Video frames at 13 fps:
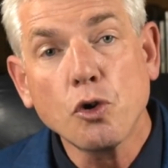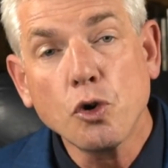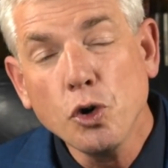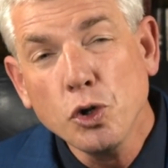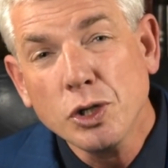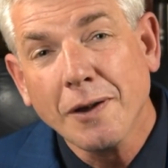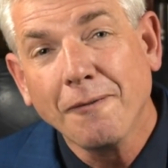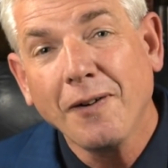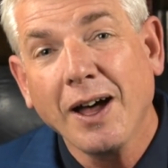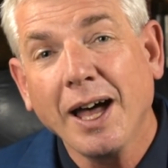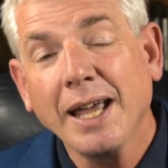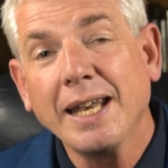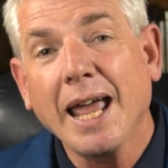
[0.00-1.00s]

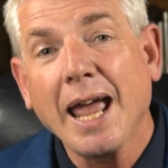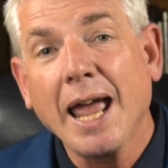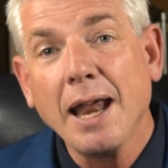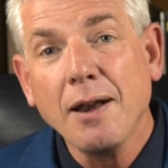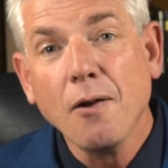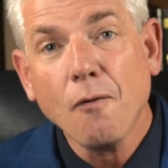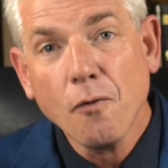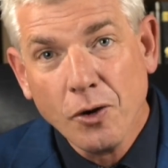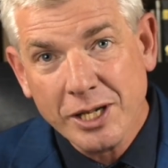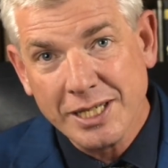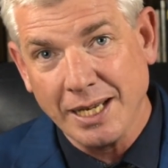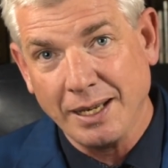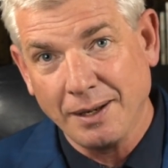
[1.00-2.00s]
crucified and
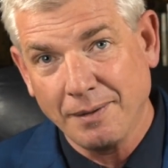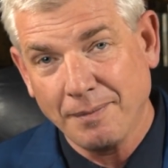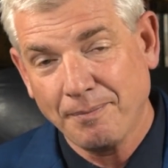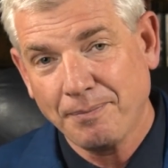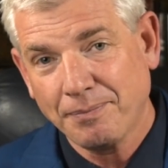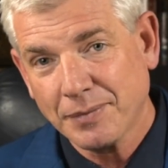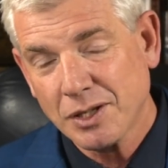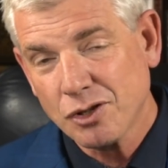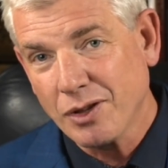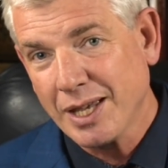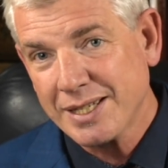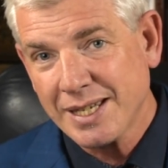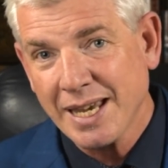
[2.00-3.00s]
risen. So
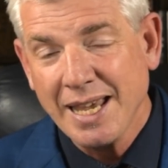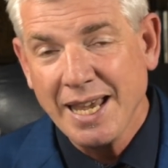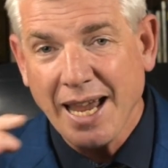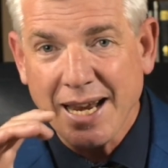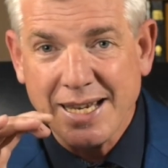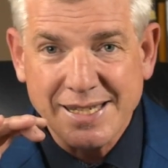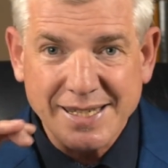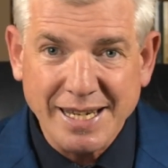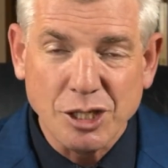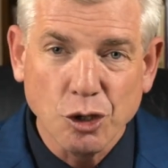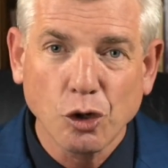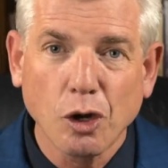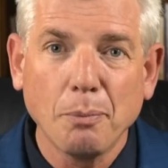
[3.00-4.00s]
that's an
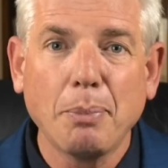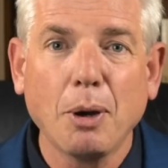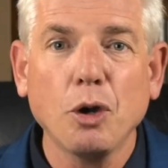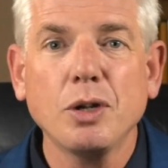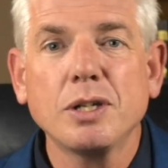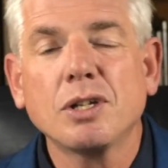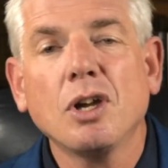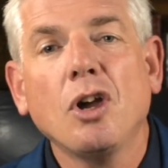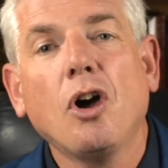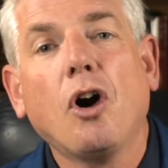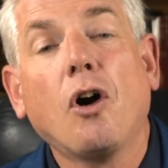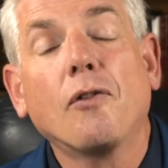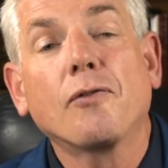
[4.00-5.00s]
essential component
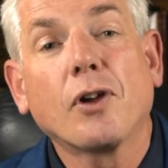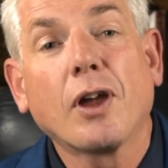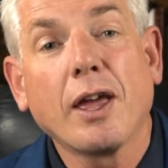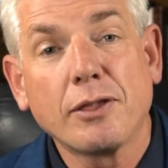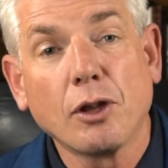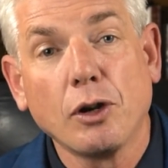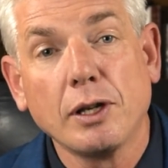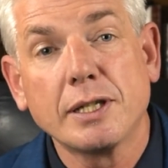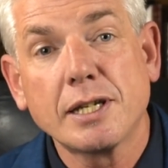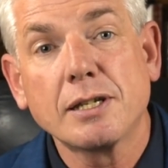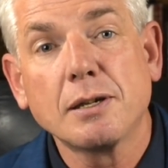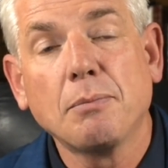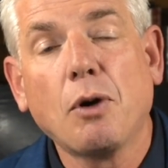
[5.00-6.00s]
of
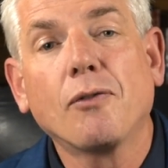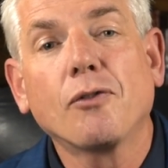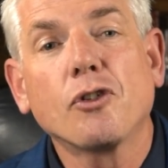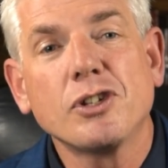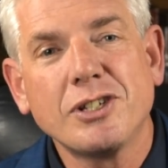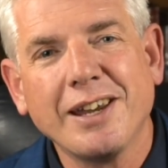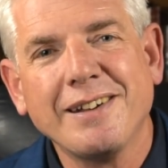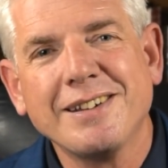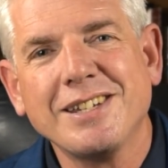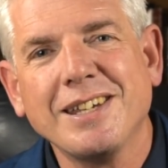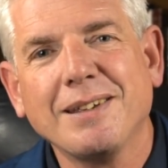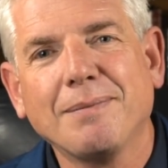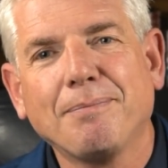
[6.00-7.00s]
Catholicism, of
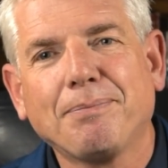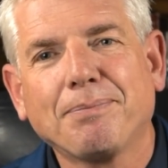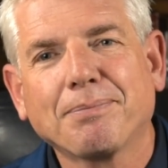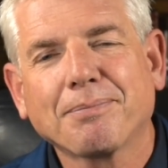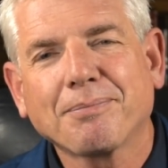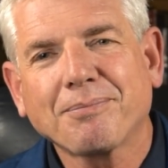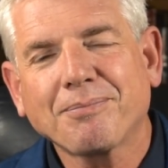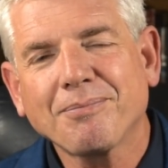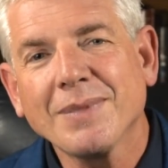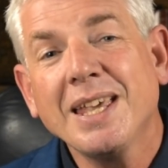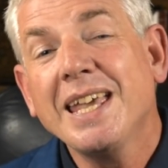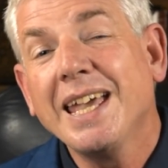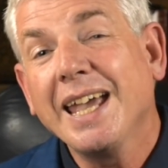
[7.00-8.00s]
Christianity.
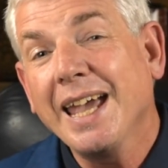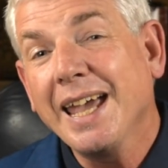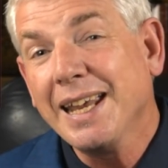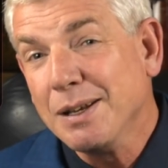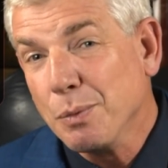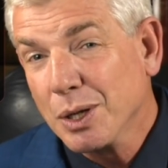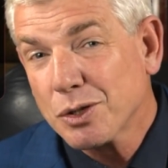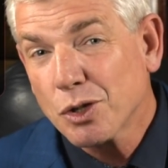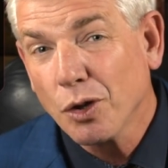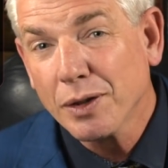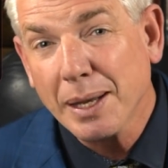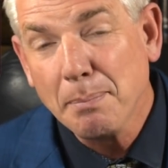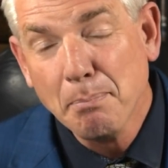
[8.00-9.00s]
And we are
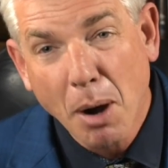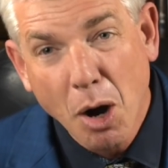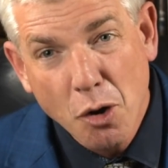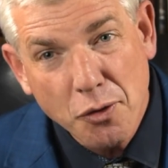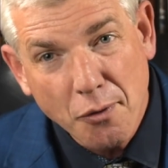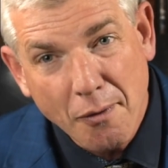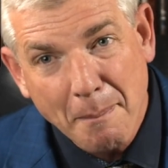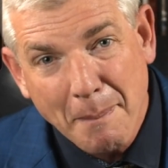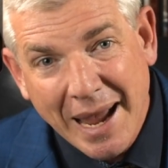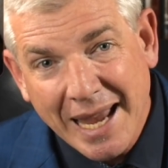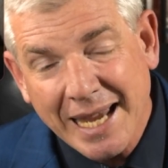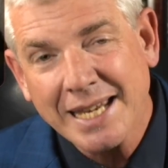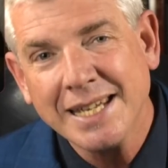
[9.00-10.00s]
told that both
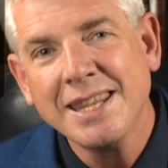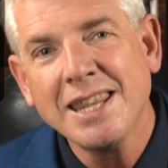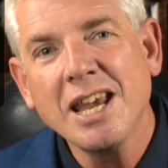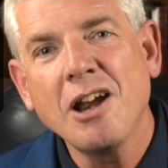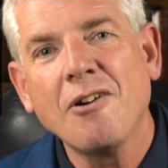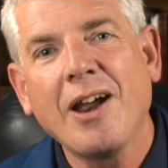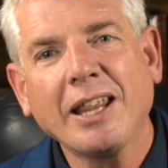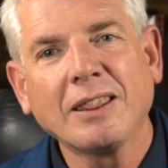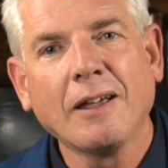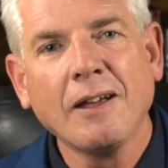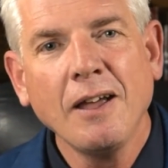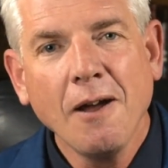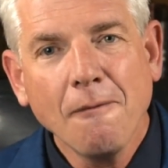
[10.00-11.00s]
remained there at
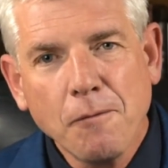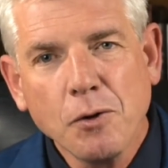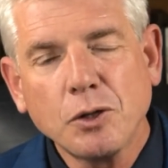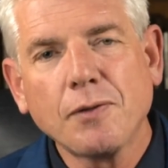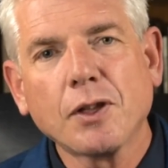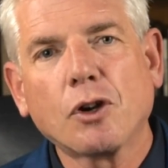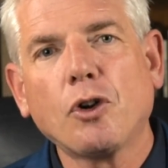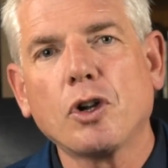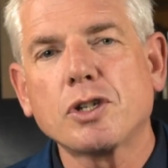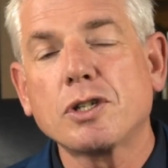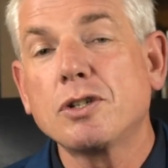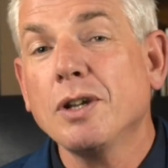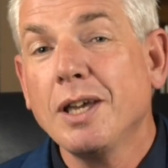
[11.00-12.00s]
the foot of the
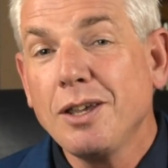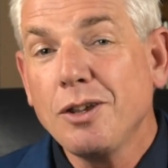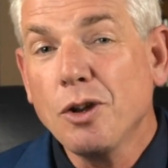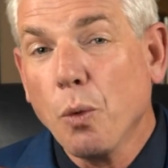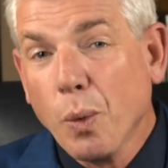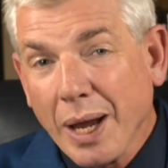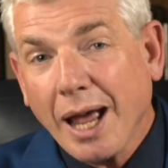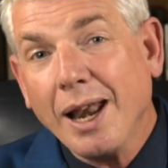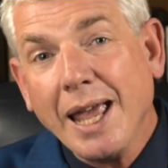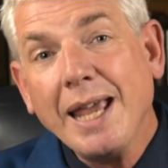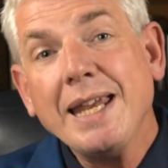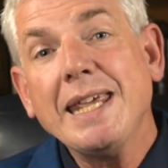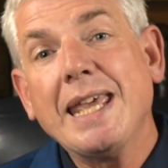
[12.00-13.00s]
cross, you know, where Our
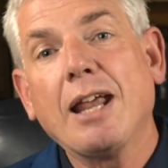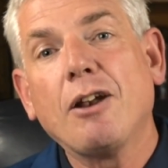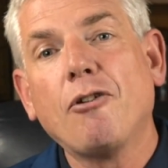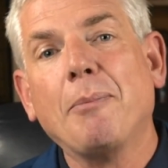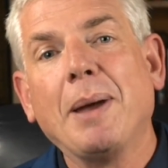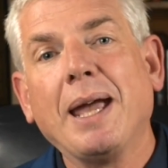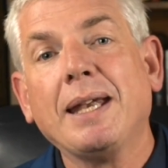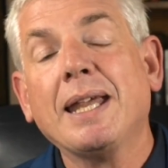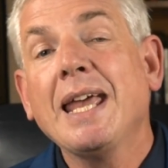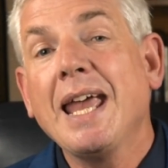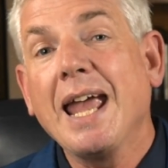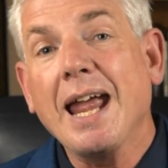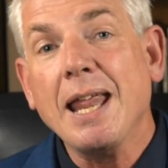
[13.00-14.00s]
Lady had remained,
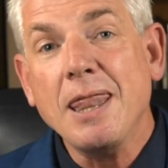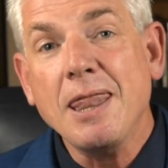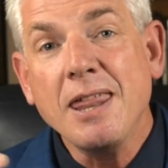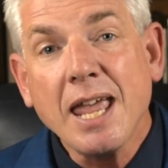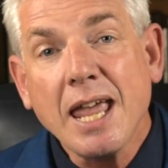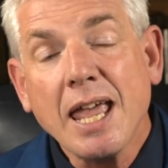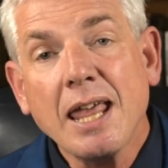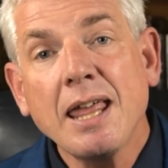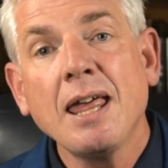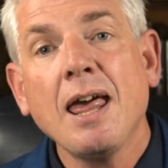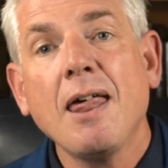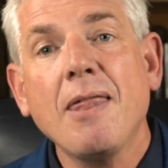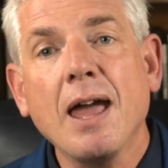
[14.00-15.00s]
and there
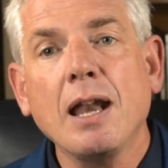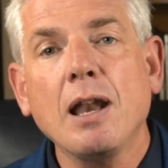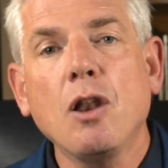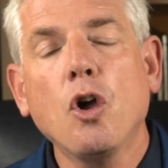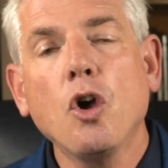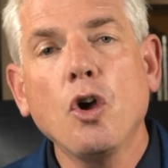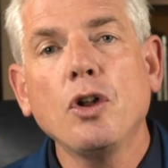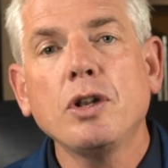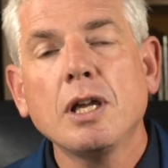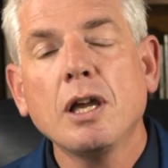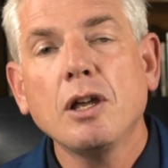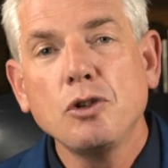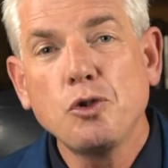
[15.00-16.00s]
they
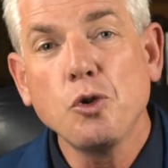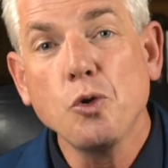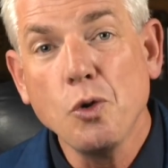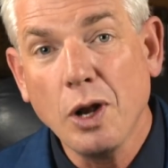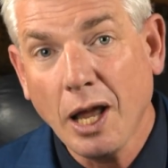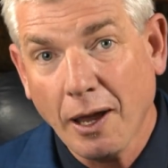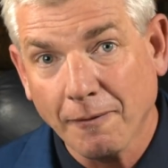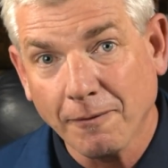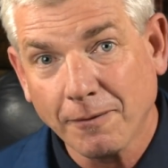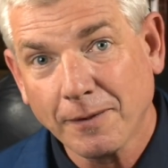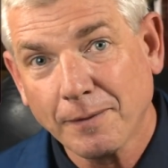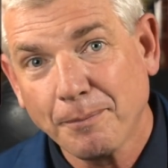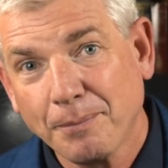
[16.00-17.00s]
learned to
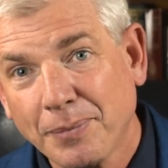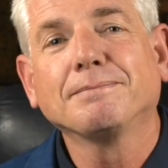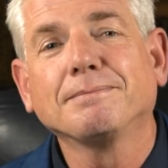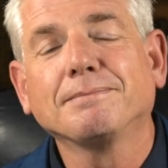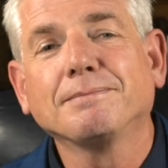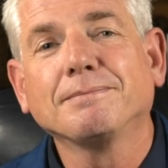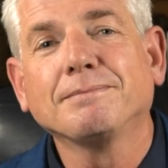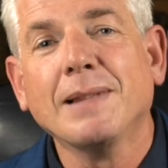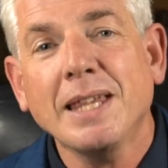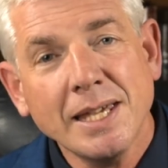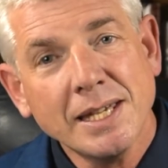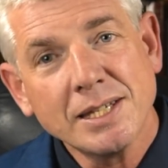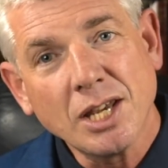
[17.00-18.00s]
love.
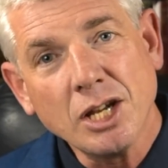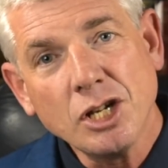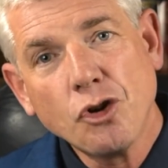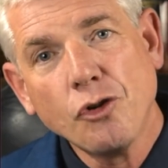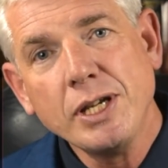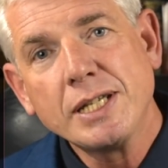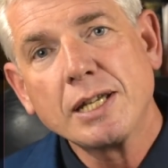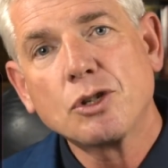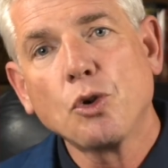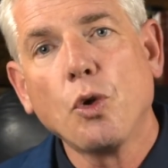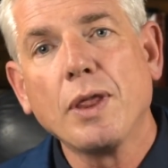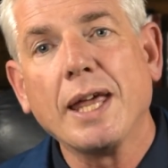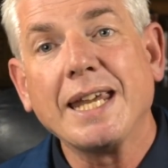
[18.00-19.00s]
Saint Teresa
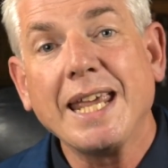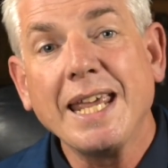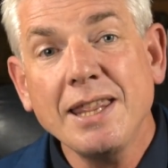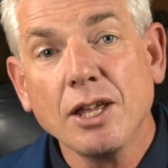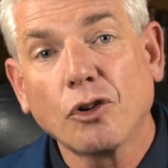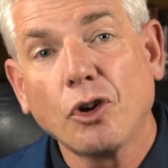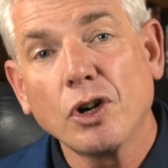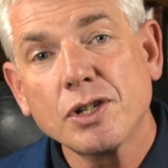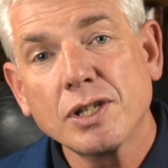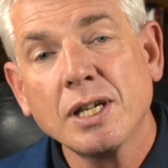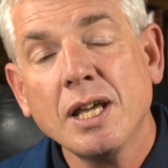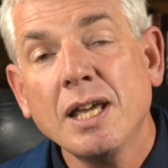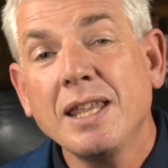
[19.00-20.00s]
saw that in the
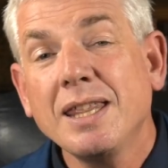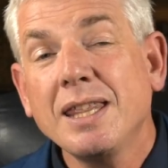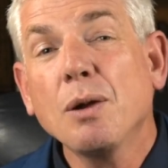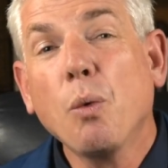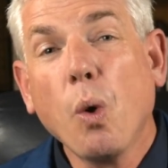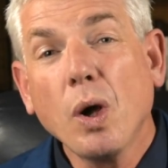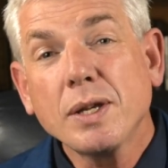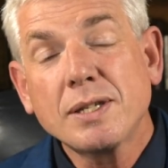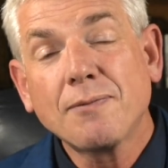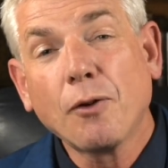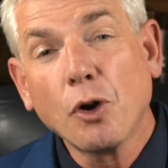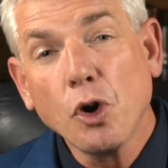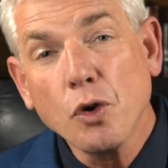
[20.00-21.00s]
cross there was
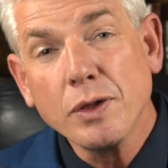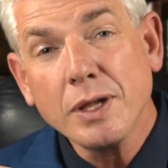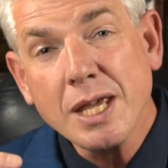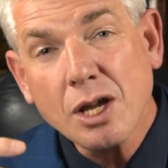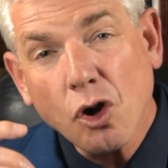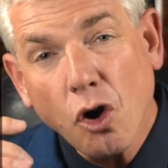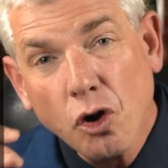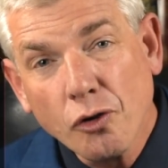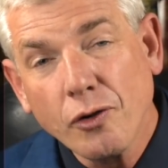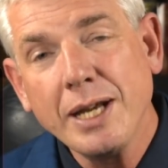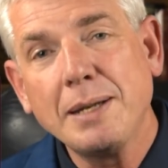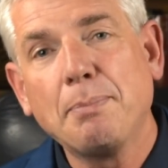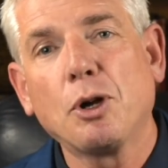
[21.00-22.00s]
for her the
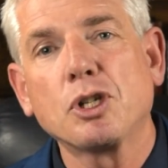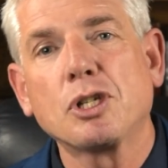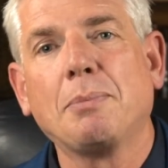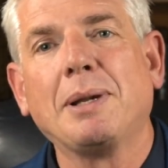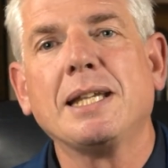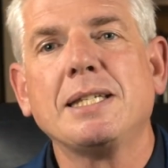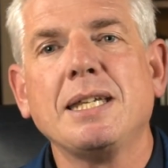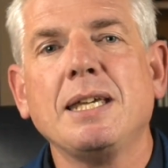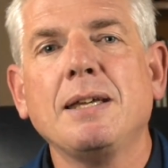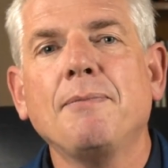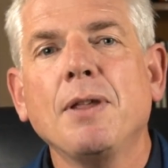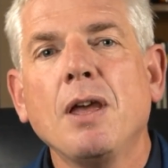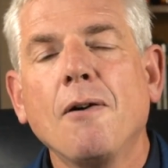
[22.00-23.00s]
concrete
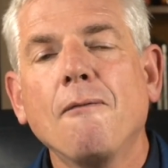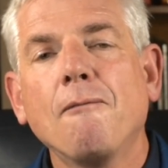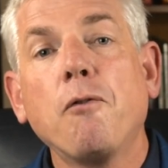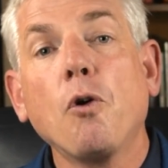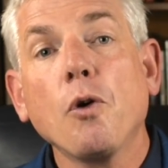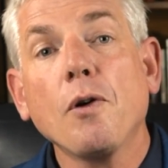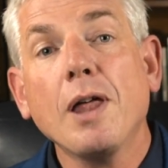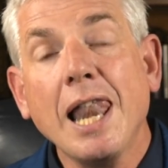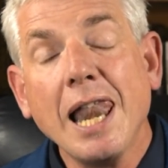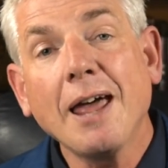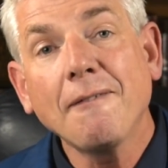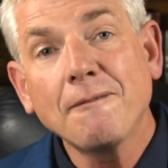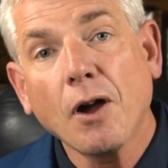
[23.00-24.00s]
possibility for
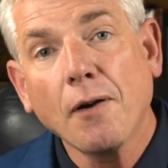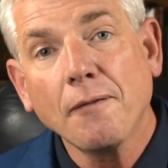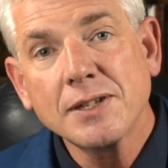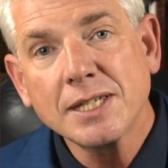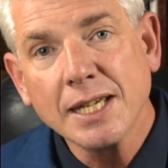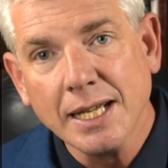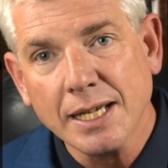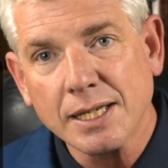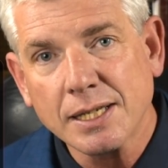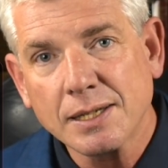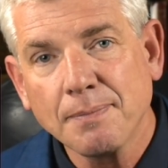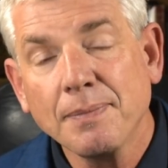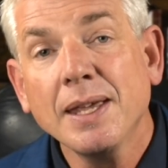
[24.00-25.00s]
love of
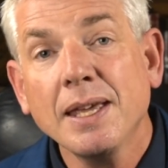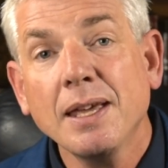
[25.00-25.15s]
sinners,